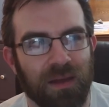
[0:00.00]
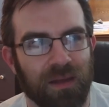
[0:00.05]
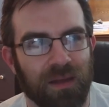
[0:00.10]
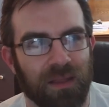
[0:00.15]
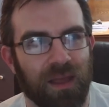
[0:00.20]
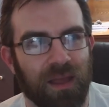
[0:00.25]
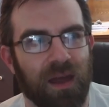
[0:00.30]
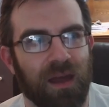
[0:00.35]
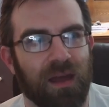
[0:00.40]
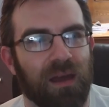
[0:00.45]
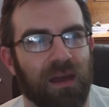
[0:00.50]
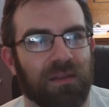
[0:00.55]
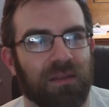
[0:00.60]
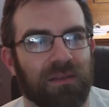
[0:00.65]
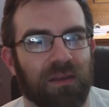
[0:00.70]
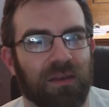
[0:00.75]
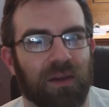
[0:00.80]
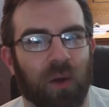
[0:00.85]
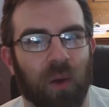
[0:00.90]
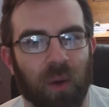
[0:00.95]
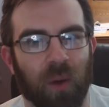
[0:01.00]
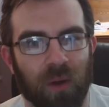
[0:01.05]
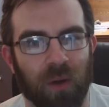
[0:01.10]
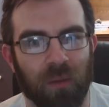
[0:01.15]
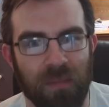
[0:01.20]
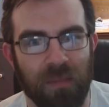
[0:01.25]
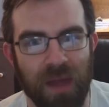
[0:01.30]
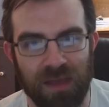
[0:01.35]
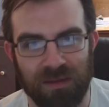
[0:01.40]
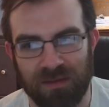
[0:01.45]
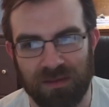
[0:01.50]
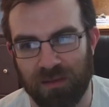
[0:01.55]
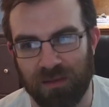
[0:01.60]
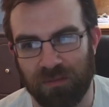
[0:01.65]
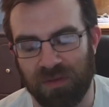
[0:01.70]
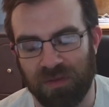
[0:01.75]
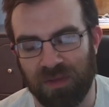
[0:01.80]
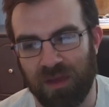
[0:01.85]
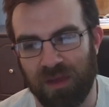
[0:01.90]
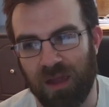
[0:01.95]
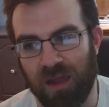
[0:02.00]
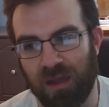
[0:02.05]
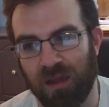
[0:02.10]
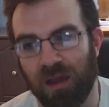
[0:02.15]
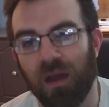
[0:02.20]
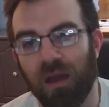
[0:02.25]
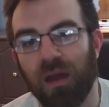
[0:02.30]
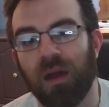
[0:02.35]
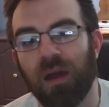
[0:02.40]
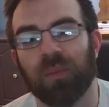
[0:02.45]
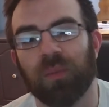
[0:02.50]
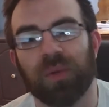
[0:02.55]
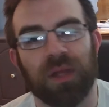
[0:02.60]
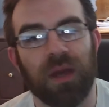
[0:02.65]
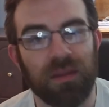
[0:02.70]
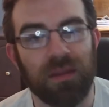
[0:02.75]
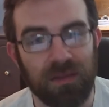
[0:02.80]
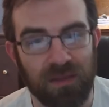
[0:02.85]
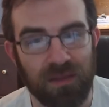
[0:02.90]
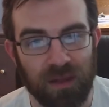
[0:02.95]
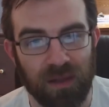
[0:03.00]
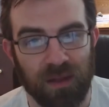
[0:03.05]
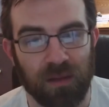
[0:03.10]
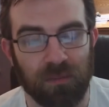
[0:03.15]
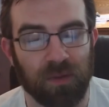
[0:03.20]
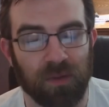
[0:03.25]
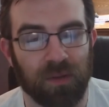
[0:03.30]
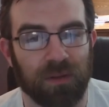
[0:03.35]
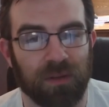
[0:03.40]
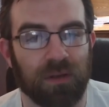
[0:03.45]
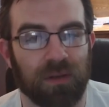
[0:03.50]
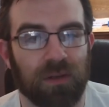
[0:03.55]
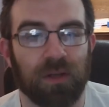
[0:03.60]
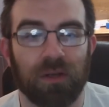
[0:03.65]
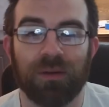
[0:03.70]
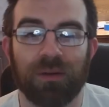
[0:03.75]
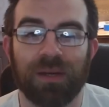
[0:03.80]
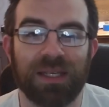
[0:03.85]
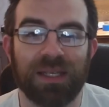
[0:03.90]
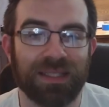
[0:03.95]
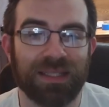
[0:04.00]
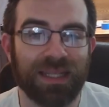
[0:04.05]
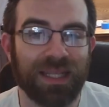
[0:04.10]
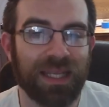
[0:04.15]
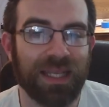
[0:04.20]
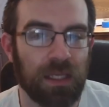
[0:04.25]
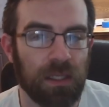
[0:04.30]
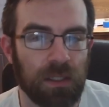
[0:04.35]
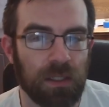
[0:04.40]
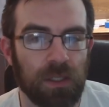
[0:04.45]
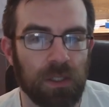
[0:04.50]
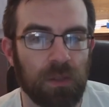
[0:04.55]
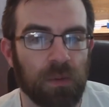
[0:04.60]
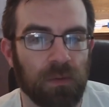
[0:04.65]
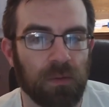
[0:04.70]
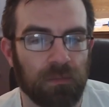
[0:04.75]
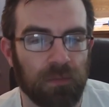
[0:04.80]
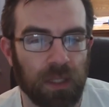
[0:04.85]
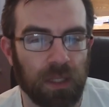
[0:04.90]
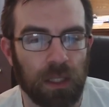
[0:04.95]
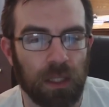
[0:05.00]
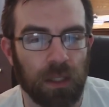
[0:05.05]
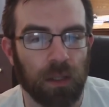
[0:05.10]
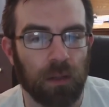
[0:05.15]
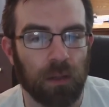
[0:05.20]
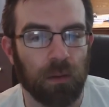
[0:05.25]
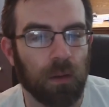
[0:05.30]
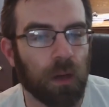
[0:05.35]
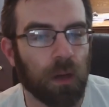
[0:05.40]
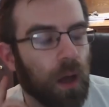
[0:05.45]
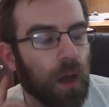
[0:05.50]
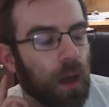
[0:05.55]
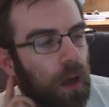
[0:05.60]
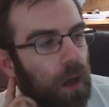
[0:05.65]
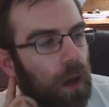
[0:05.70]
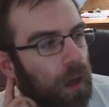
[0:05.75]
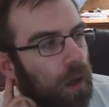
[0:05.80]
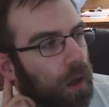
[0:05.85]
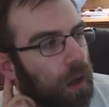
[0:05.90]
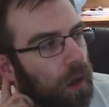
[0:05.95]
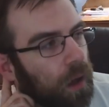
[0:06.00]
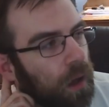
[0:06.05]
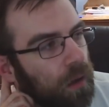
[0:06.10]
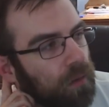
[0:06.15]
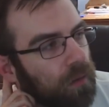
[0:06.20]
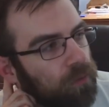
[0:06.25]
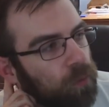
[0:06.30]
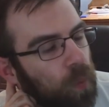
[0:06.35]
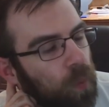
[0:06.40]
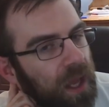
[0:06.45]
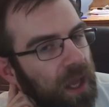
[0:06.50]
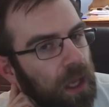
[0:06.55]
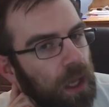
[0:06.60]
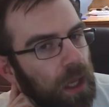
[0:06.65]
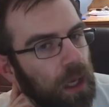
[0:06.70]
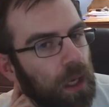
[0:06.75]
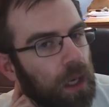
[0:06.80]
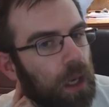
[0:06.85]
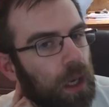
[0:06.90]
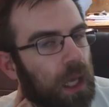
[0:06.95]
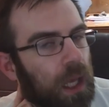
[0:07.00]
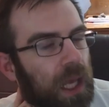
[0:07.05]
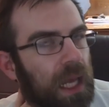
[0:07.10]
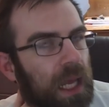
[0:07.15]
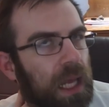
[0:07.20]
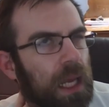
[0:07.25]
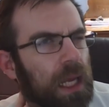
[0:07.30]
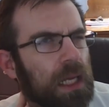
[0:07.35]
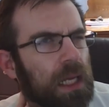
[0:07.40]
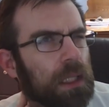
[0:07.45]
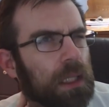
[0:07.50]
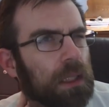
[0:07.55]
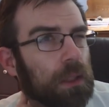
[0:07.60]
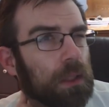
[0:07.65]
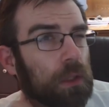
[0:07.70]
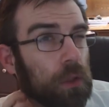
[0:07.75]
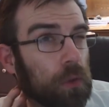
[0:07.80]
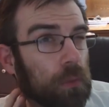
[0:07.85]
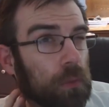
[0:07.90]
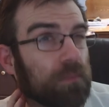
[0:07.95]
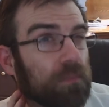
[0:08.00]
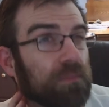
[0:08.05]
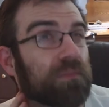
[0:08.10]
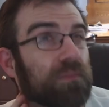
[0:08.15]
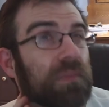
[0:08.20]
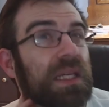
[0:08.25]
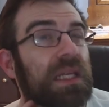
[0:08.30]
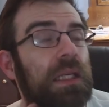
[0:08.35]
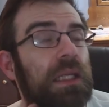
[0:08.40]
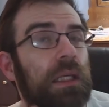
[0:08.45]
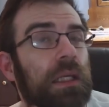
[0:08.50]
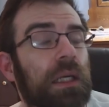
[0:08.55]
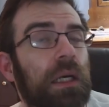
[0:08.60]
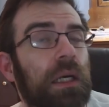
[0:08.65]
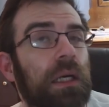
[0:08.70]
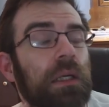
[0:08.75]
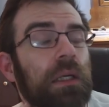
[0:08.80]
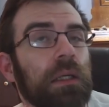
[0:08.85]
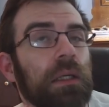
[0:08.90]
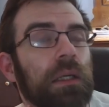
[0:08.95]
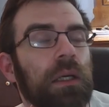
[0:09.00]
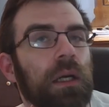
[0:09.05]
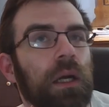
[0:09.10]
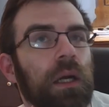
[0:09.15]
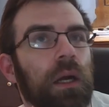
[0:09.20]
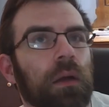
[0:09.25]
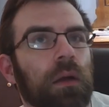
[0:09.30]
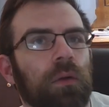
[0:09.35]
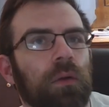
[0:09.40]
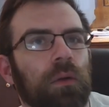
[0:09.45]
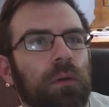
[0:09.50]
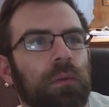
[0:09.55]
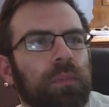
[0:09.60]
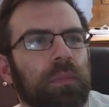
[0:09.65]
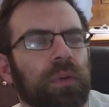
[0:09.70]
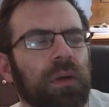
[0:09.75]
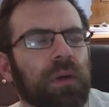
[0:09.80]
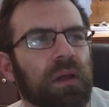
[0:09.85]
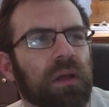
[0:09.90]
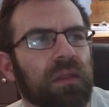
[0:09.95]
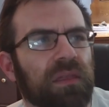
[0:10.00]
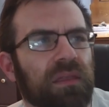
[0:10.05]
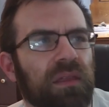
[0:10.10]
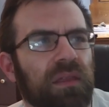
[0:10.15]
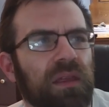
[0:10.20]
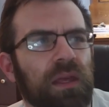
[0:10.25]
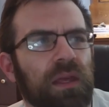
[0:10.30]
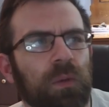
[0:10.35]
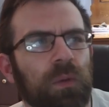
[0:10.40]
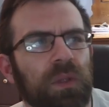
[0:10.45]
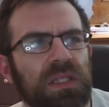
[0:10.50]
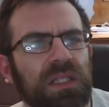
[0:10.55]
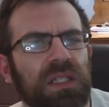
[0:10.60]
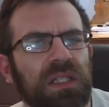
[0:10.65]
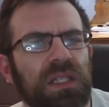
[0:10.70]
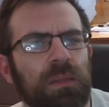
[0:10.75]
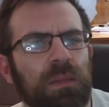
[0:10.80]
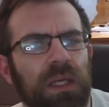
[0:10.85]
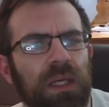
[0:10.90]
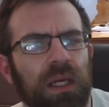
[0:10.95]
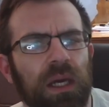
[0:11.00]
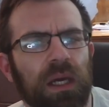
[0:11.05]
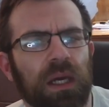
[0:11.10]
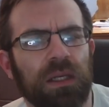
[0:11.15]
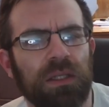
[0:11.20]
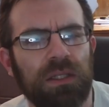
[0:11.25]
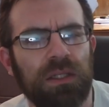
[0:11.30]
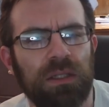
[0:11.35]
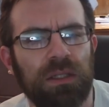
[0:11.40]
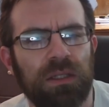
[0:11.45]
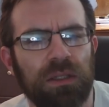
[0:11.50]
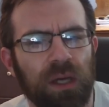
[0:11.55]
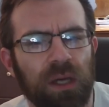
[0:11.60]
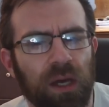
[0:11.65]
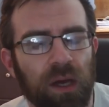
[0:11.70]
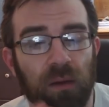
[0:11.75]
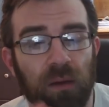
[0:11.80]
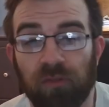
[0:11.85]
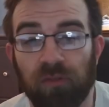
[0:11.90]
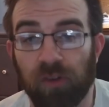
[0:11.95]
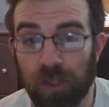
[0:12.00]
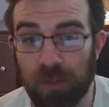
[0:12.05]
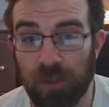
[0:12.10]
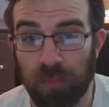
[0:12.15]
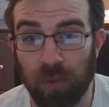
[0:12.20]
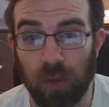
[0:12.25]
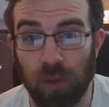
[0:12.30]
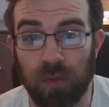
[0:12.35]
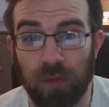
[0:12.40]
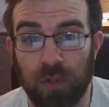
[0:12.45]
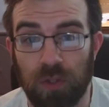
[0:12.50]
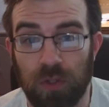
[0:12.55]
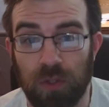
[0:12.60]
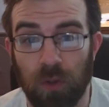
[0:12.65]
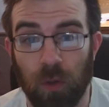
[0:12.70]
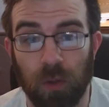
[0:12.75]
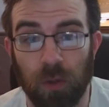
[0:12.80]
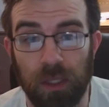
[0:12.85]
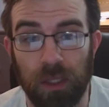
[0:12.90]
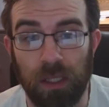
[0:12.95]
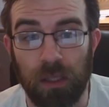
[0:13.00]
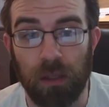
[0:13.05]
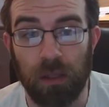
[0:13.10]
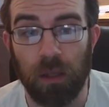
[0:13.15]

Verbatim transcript: That's a whole messed up thing. But the other thing I'm going to do is link to a video of when a media group, I think it was CBS, first broke the story,